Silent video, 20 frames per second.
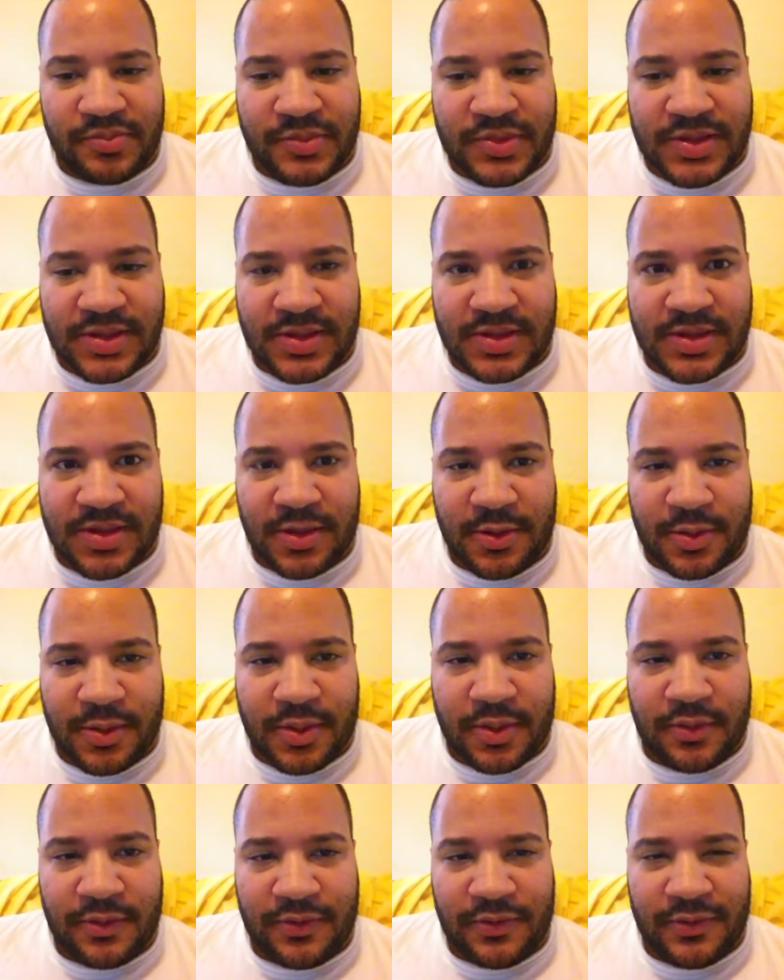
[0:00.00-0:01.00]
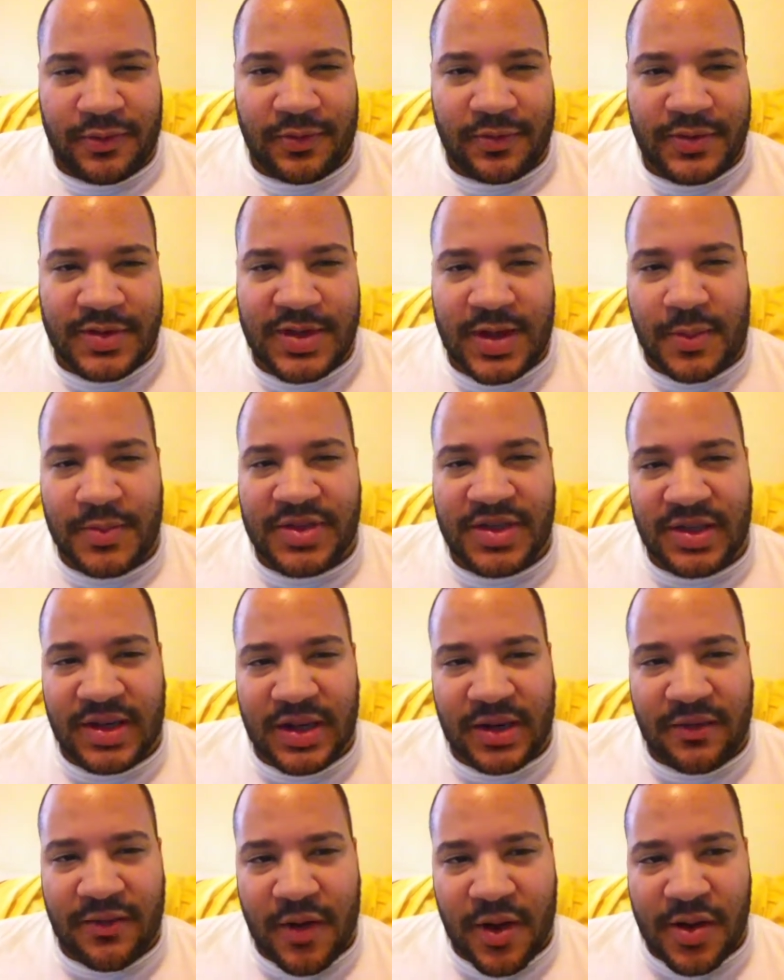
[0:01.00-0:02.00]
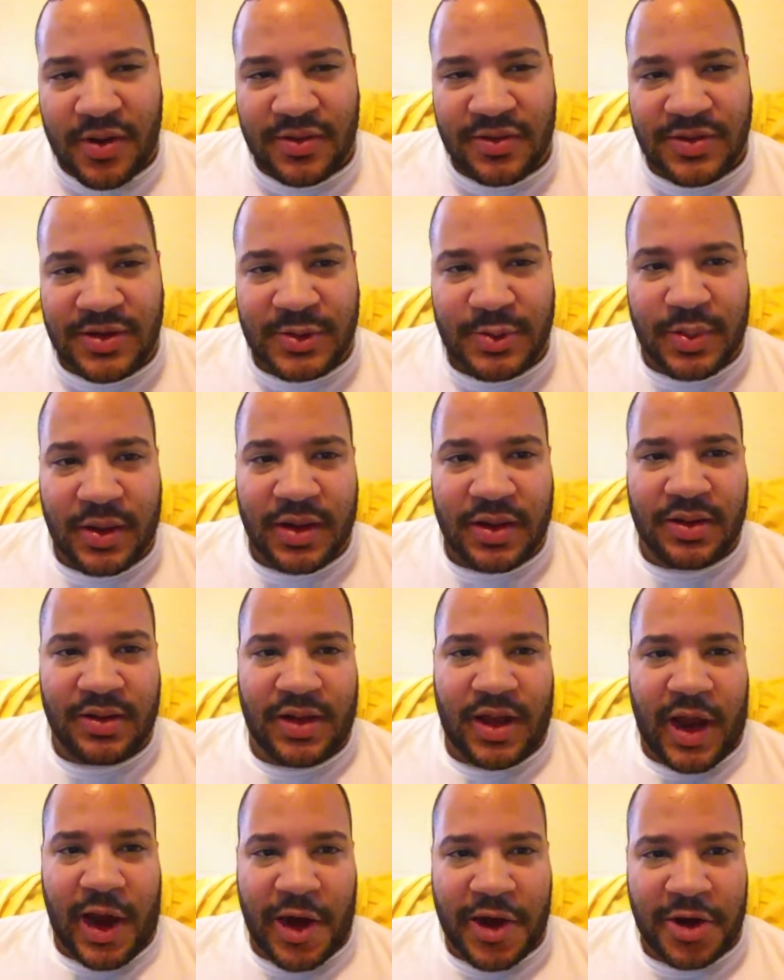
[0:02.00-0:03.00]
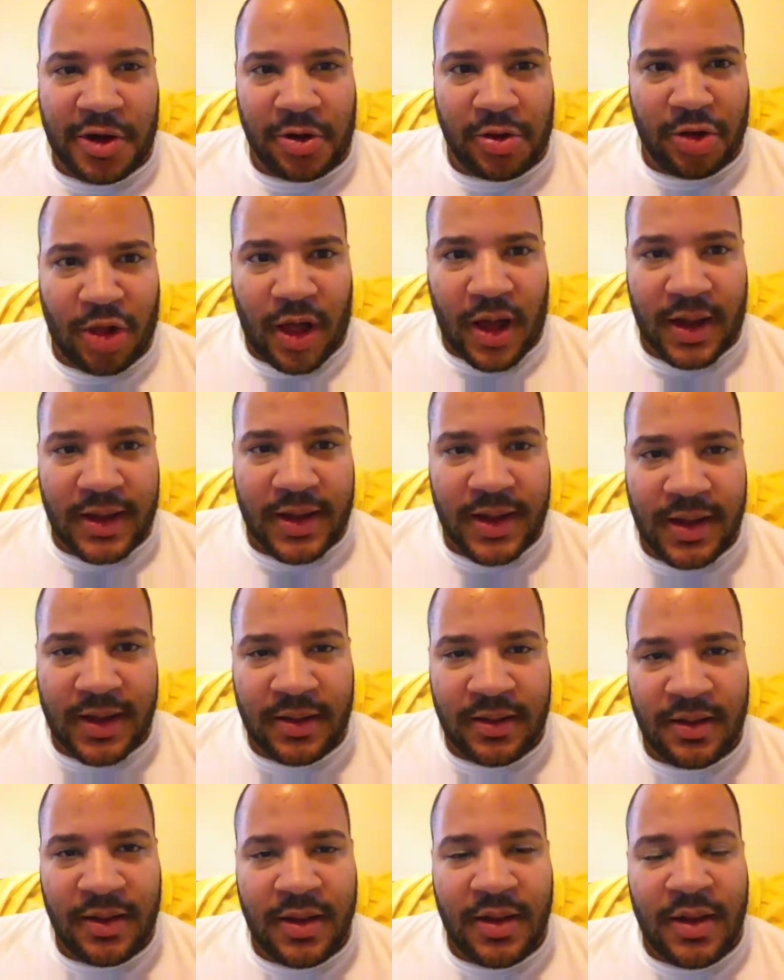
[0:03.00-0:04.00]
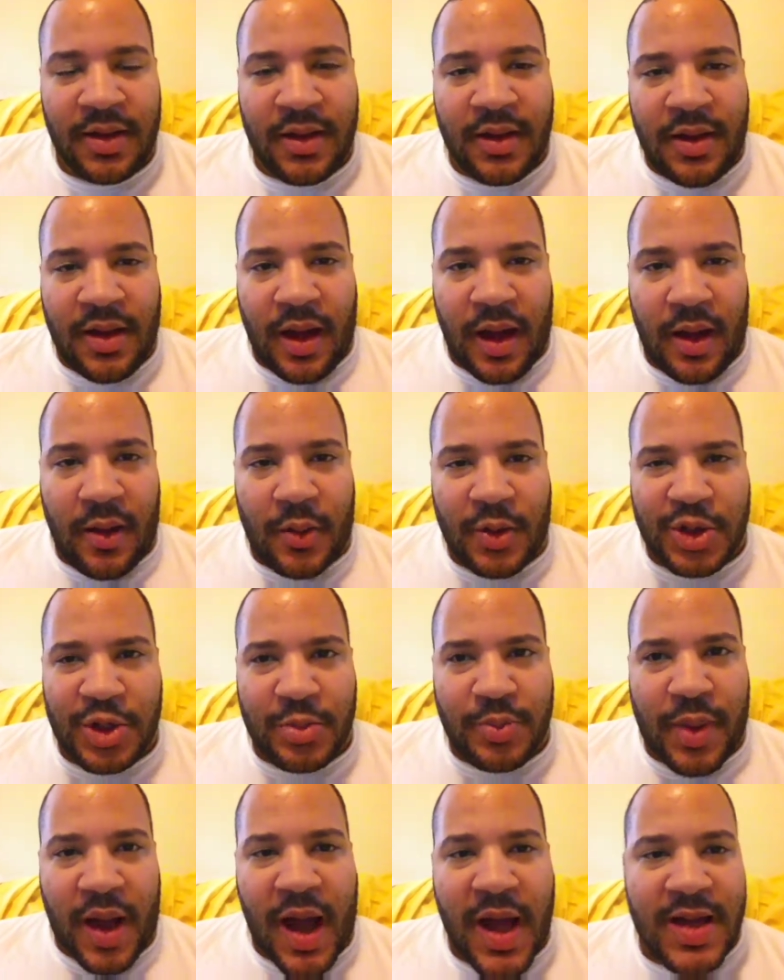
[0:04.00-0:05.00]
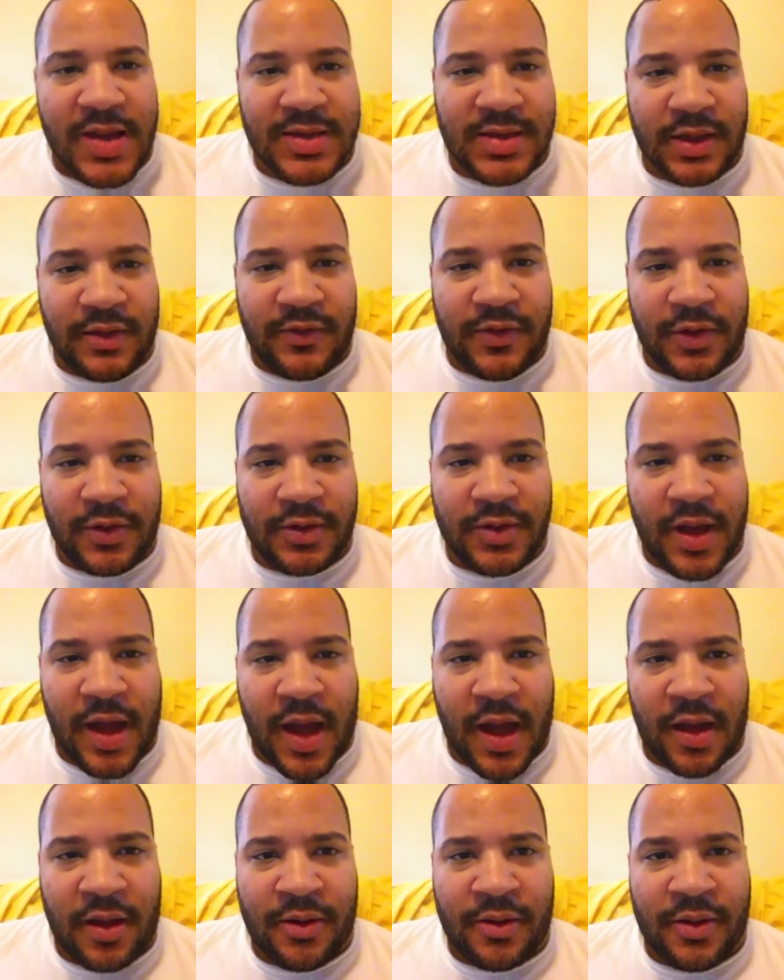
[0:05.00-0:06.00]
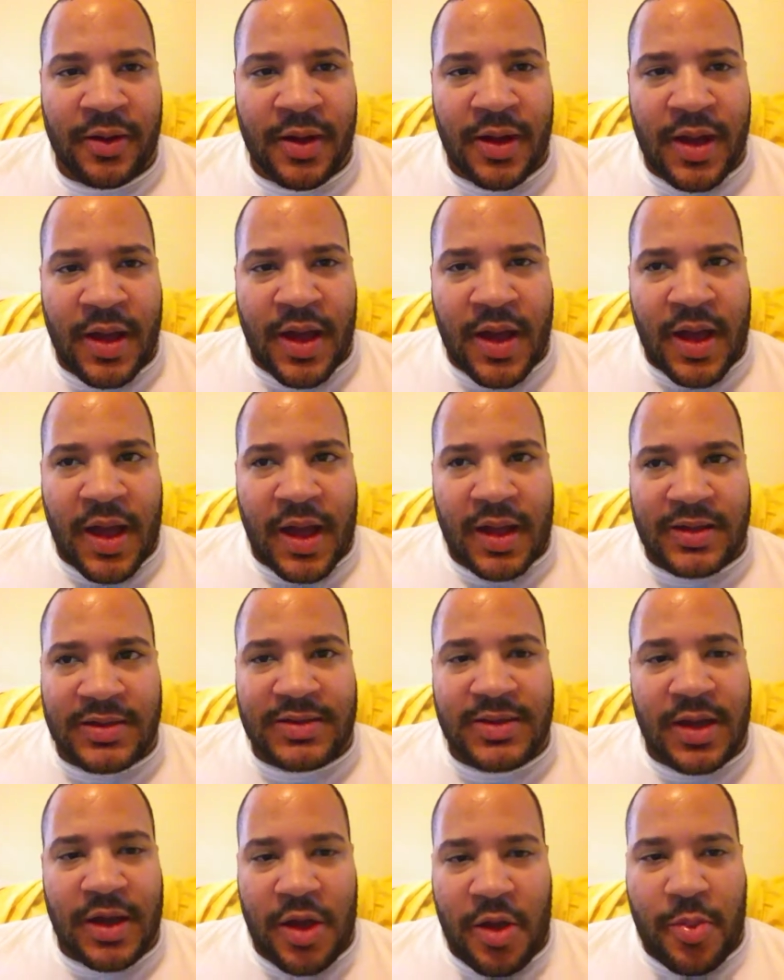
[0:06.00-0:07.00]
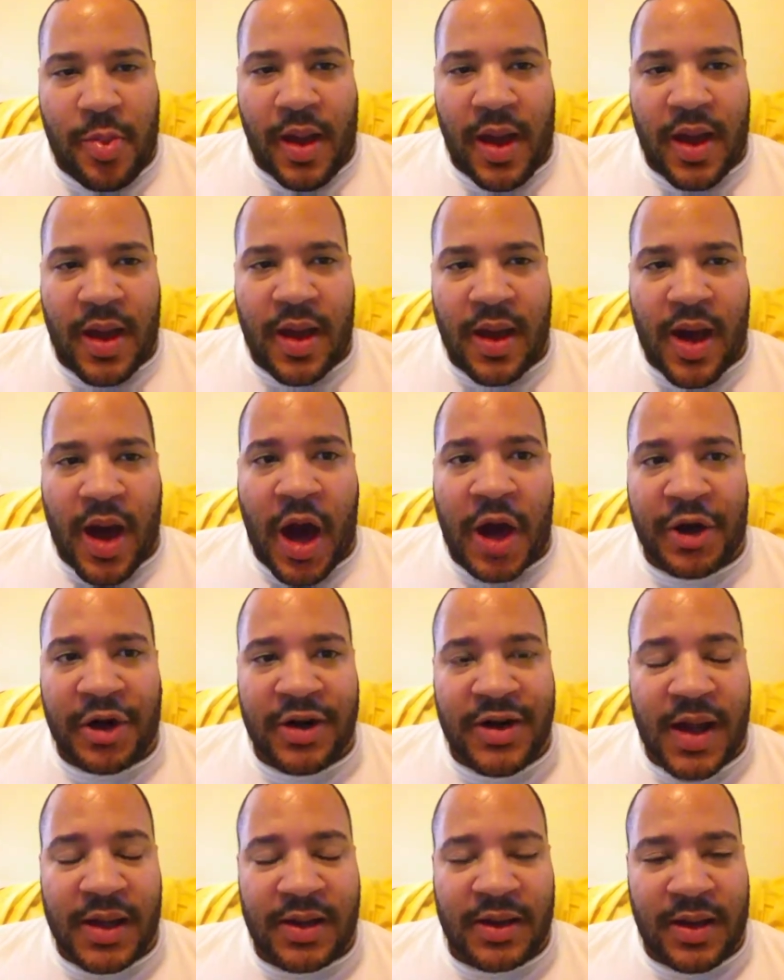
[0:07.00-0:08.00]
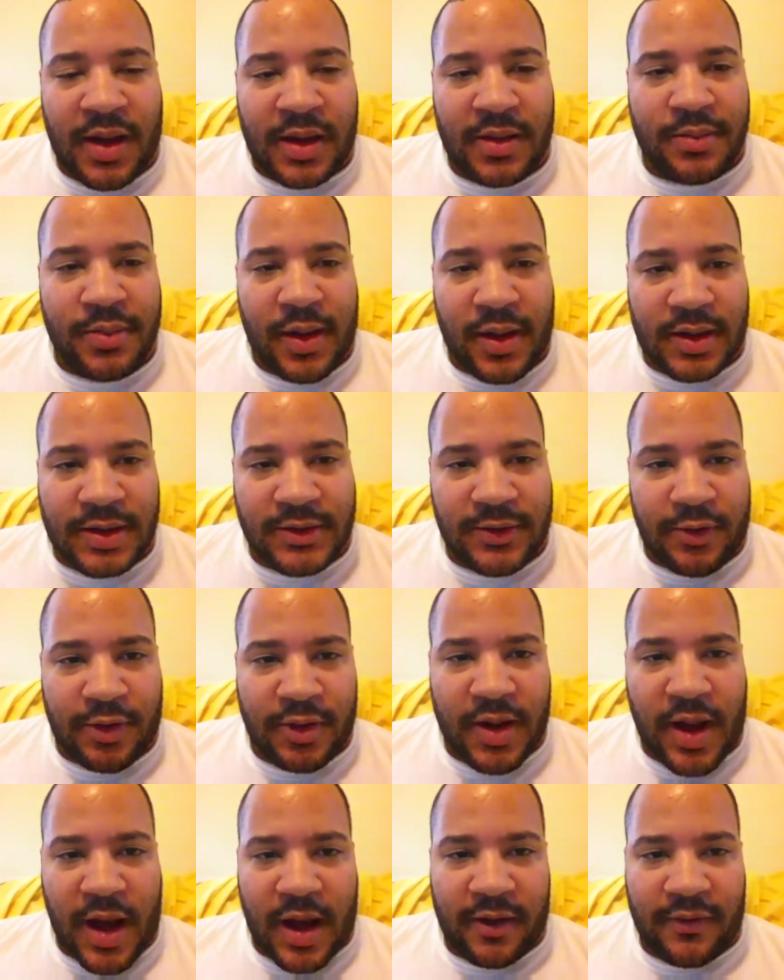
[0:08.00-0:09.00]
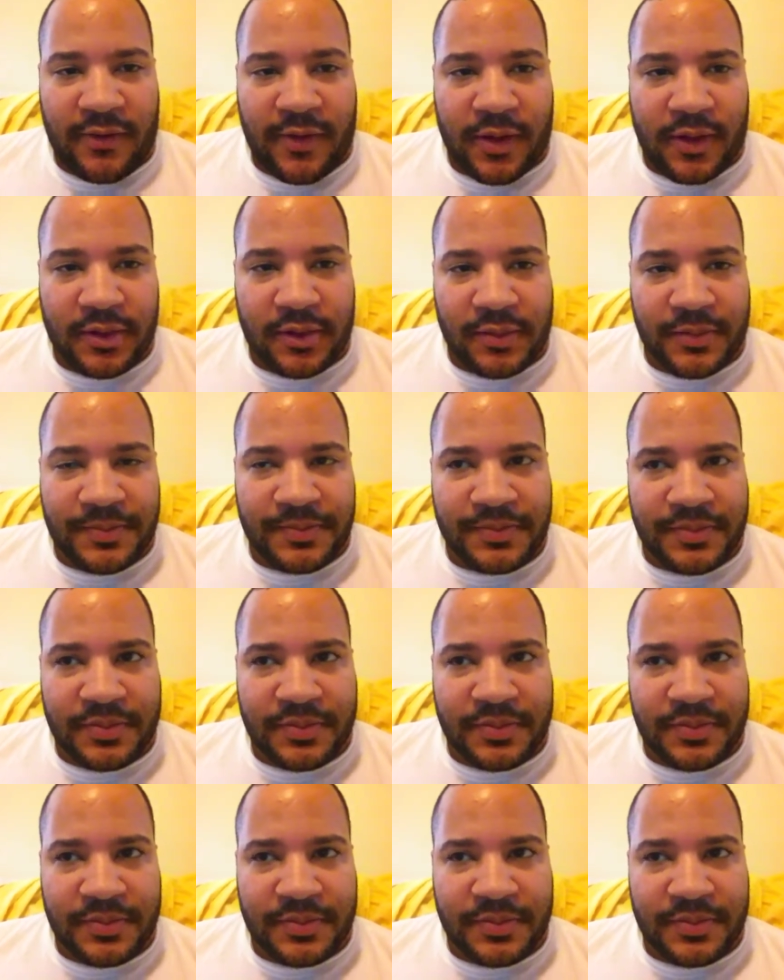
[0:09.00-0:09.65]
system of subsidied phones but carrier lock-in. When you buy a cell phone now and say you pay $199 for an iPhone,